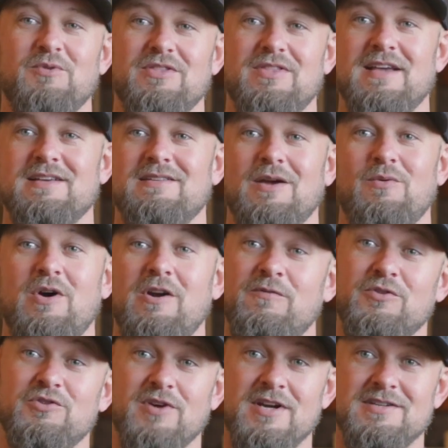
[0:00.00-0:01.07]
with things like water
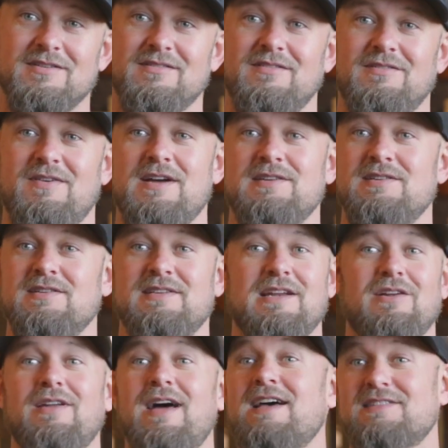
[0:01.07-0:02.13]
filtration devices
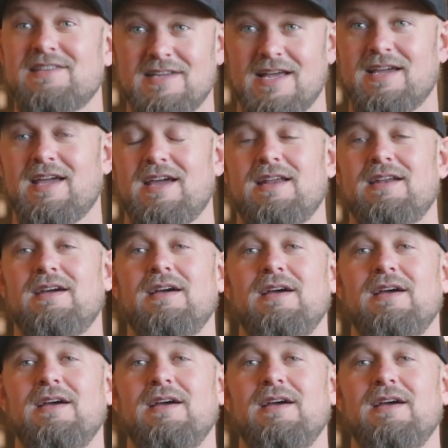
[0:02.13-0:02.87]
that'll last a decade.